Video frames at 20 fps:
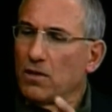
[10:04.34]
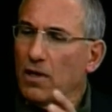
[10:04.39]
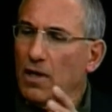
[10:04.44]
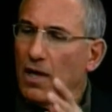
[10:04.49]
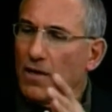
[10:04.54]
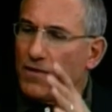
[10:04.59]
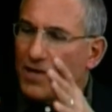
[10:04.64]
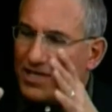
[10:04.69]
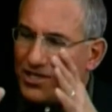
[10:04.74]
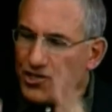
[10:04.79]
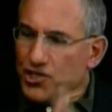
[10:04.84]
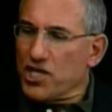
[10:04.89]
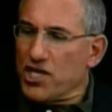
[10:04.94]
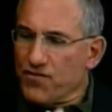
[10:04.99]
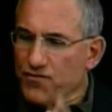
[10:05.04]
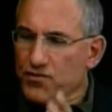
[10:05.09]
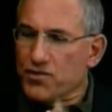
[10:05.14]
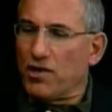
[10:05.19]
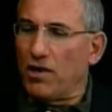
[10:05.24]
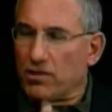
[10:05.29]
the
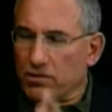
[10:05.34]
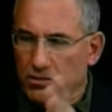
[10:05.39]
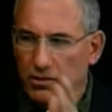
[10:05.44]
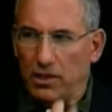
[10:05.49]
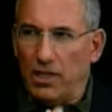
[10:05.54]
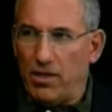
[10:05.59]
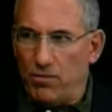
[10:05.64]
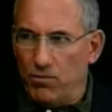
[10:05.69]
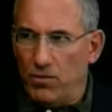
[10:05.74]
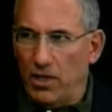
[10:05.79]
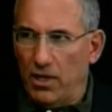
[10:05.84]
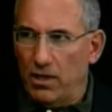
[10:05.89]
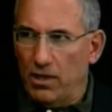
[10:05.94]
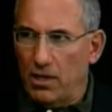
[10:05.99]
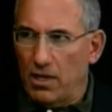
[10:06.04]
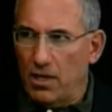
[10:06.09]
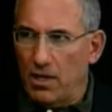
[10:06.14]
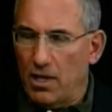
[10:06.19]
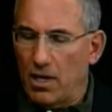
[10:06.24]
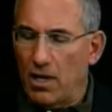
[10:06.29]
Chief Judge Lippman
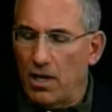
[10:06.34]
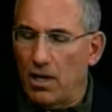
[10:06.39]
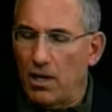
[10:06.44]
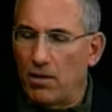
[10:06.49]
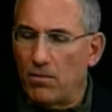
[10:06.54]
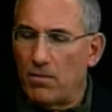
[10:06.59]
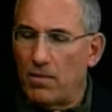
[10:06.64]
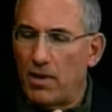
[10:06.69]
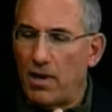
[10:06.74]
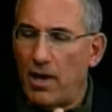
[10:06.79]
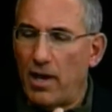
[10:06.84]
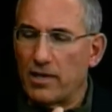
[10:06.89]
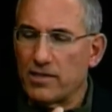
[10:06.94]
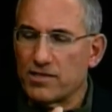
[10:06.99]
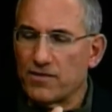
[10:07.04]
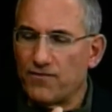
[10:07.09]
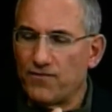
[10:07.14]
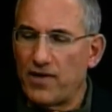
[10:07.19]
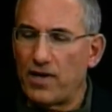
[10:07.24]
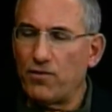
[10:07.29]
um, has
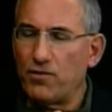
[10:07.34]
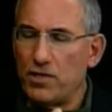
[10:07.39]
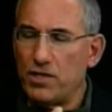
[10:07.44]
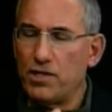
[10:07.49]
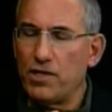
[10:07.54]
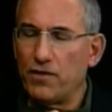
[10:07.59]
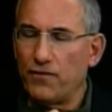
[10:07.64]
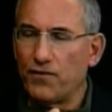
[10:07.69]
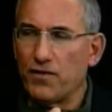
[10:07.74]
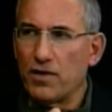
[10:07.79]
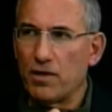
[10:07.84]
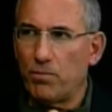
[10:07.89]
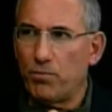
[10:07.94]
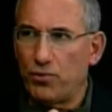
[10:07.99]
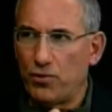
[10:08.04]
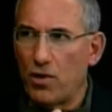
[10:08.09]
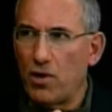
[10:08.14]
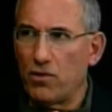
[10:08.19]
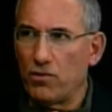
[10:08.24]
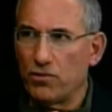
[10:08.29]
a very different
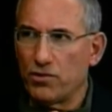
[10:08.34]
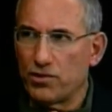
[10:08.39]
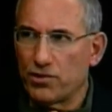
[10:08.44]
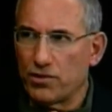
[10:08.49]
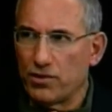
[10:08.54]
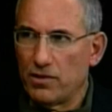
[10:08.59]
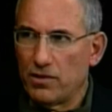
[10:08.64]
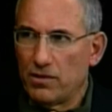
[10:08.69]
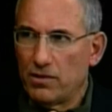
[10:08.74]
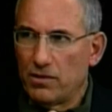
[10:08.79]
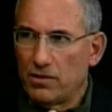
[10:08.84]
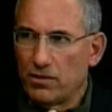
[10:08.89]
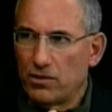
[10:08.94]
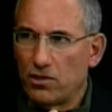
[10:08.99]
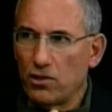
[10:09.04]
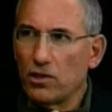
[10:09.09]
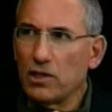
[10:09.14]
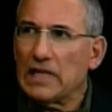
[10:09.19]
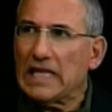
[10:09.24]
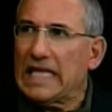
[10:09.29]
approach
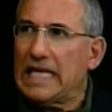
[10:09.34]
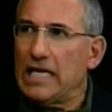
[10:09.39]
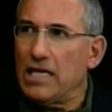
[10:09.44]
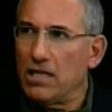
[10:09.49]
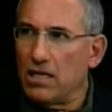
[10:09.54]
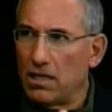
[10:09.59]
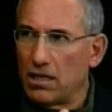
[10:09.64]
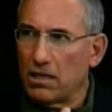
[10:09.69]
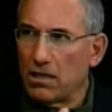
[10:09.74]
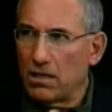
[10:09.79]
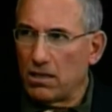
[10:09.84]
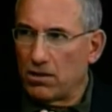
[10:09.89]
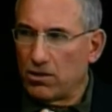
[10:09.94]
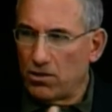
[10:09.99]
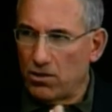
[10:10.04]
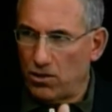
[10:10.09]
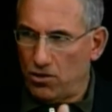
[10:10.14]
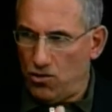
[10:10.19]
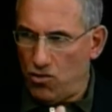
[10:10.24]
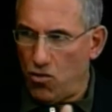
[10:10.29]
to leading
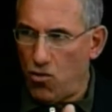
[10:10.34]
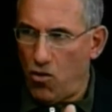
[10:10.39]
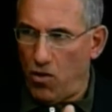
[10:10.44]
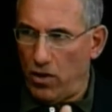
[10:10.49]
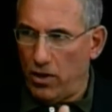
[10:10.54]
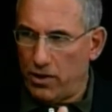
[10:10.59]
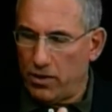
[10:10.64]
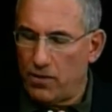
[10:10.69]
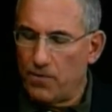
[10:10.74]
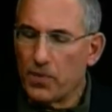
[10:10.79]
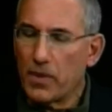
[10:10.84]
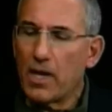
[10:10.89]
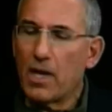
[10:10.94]
the court.